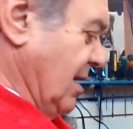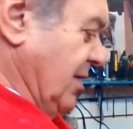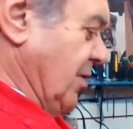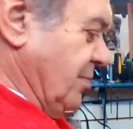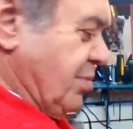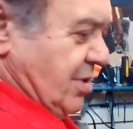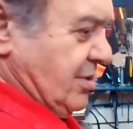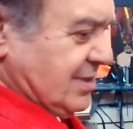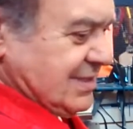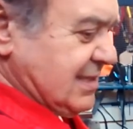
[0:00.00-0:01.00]
little
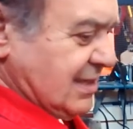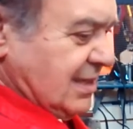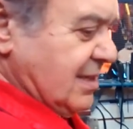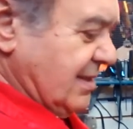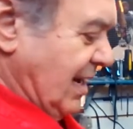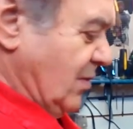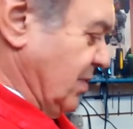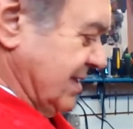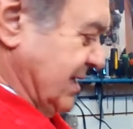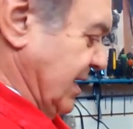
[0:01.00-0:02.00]
burrs that
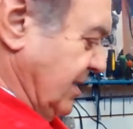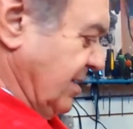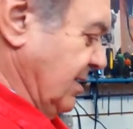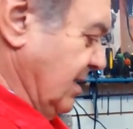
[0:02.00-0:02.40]
was there.